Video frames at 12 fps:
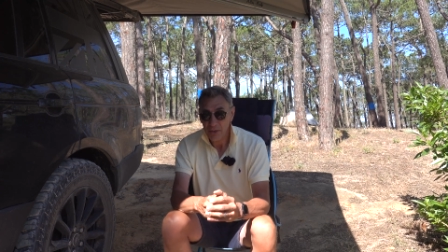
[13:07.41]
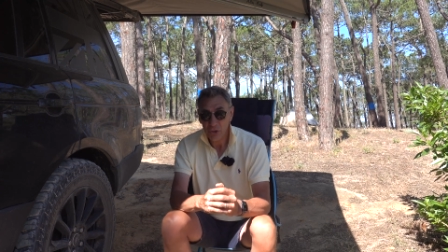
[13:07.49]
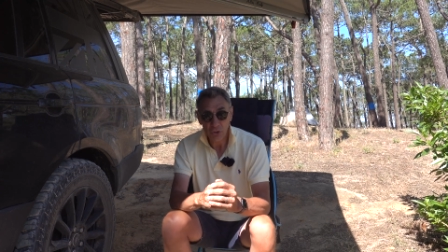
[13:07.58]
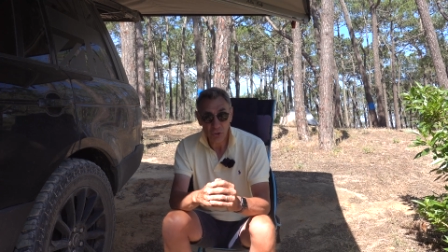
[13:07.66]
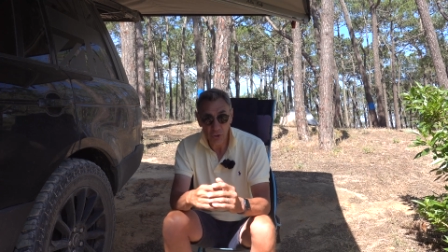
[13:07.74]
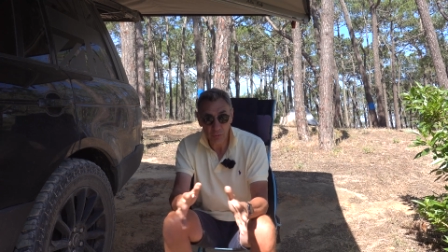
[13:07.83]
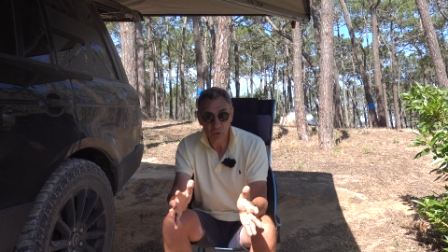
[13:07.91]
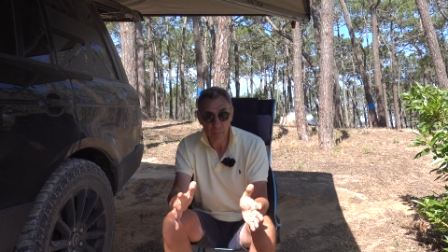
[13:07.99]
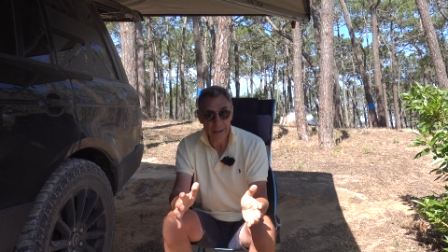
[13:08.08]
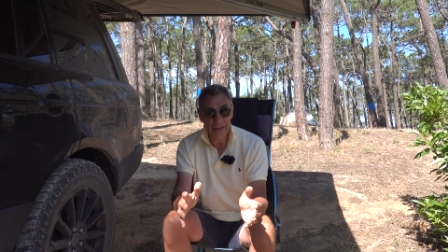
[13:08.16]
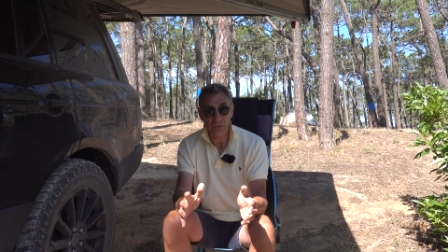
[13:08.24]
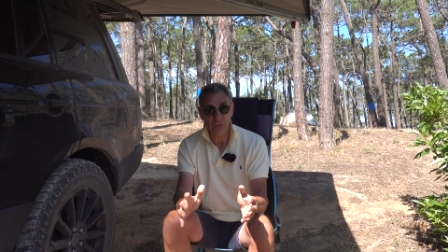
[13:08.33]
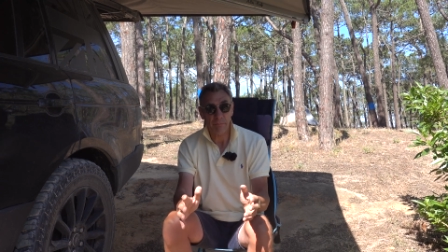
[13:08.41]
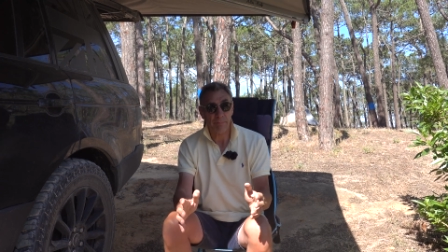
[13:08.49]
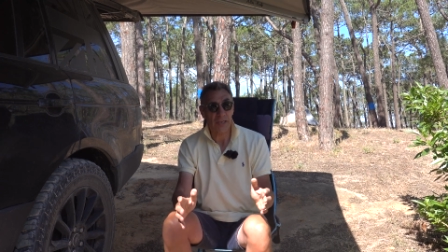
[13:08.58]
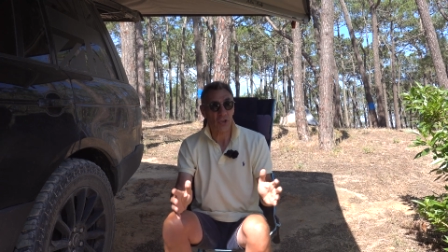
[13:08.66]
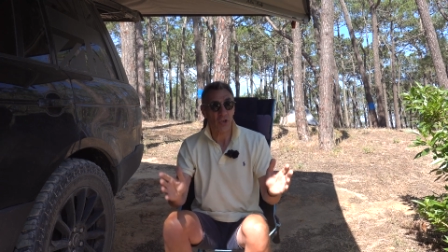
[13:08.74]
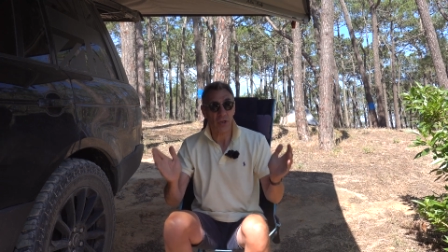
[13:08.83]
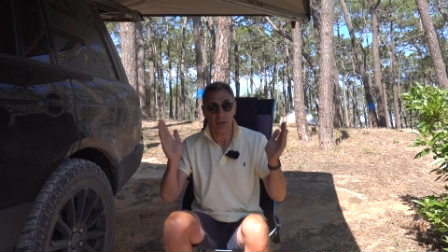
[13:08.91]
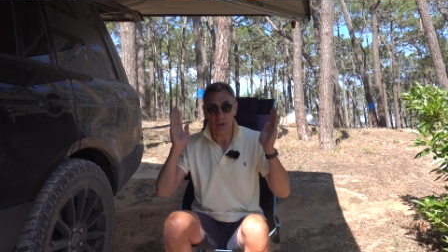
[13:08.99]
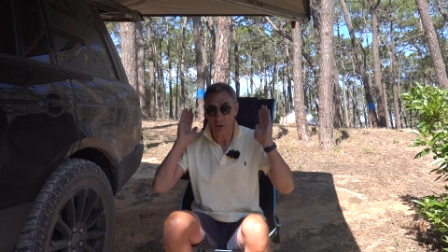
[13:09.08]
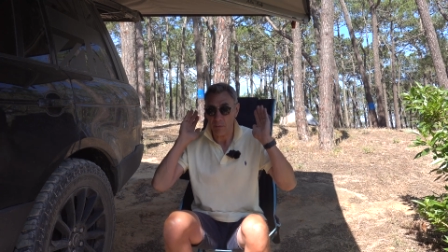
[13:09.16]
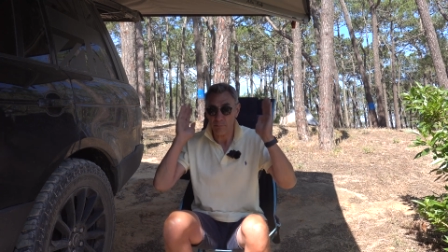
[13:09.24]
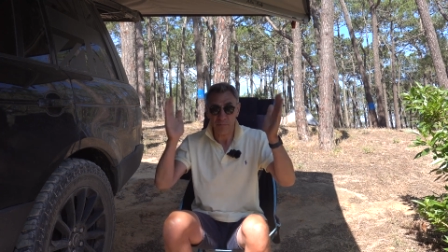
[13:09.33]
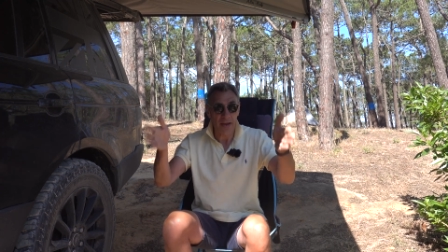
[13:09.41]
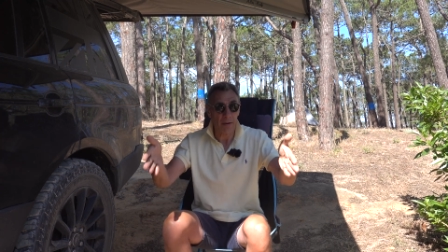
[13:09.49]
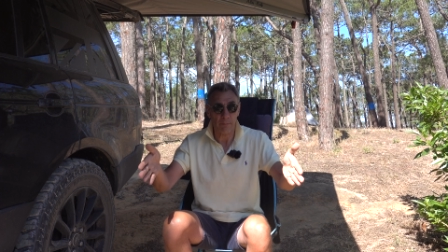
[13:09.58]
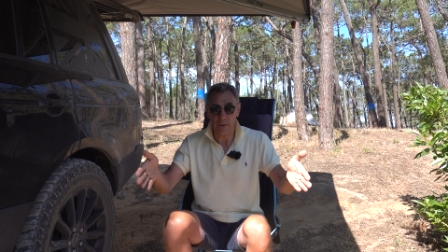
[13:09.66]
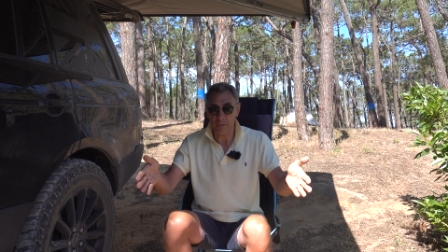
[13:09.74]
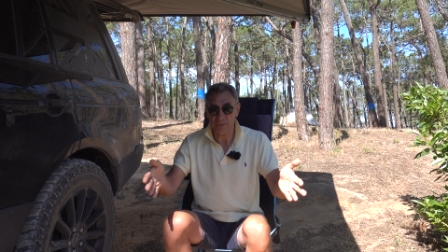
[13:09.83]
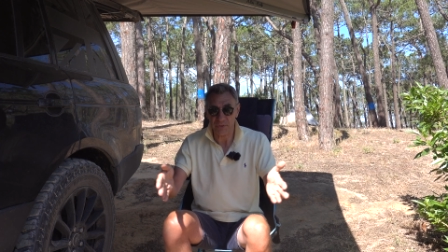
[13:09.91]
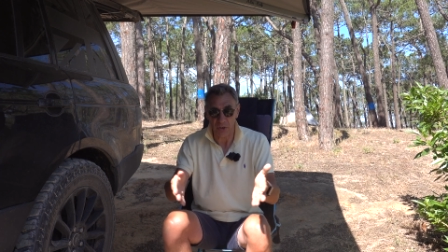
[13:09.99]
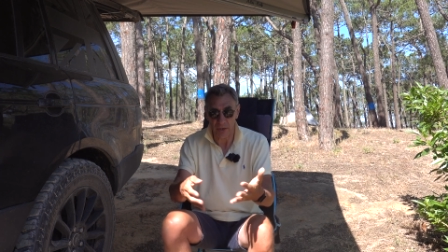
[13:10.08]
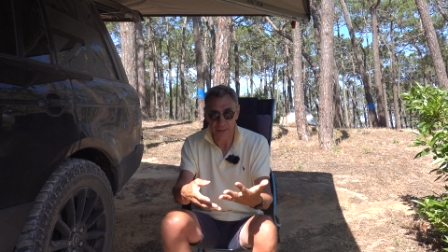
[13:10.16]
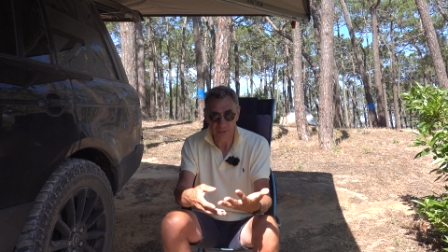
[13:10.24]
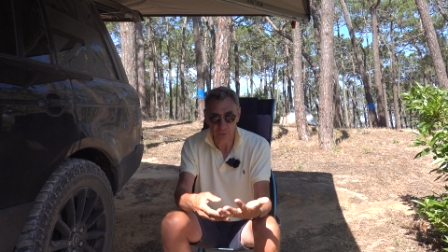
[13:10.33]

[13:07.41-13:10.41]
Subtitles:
Huge amounts of meshing down both sides.